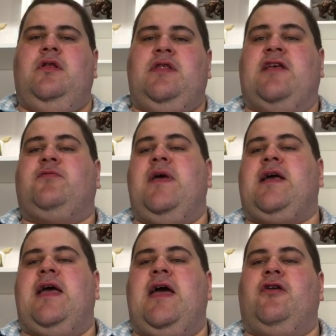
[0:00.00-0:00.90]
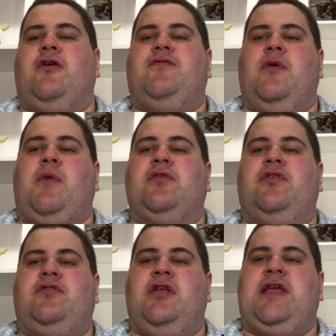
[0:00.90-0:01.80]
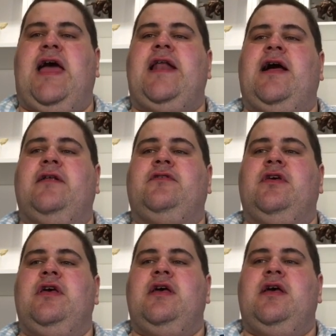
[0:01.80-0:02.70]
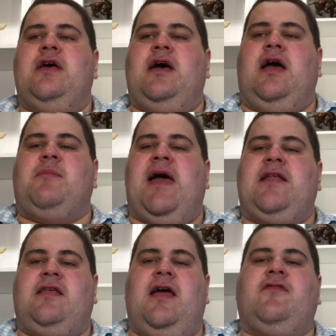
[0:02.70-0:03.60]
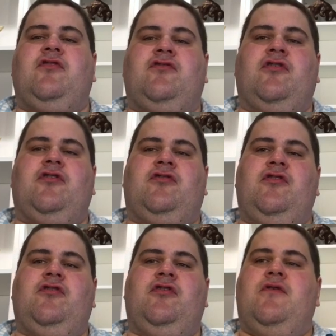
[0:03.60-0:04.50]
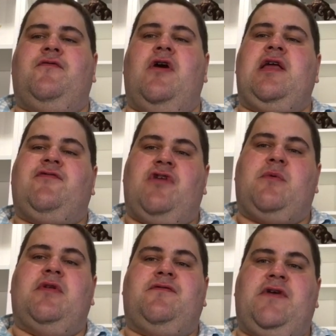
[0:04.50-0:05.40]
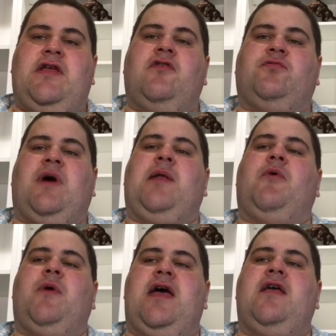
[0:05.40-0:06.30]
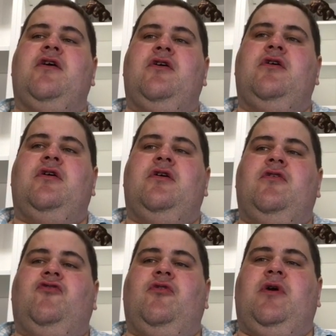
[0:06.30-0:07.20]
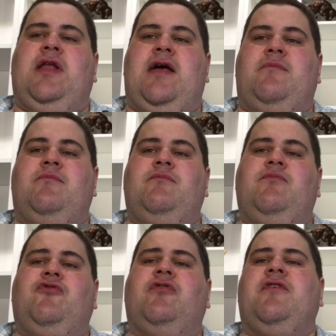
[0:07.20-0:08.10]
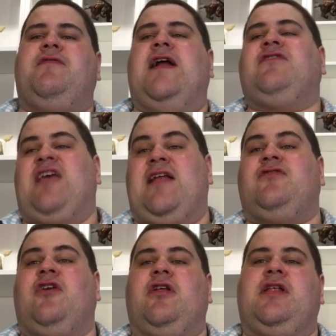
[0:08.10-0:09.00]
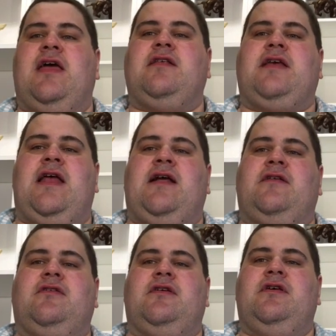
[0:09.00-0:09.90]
Next week I head off for a month to Thailand and my intentions are to do fairly frequent videos while I'm away showing a uh, showing the Fat Gent's holiday in Thailand.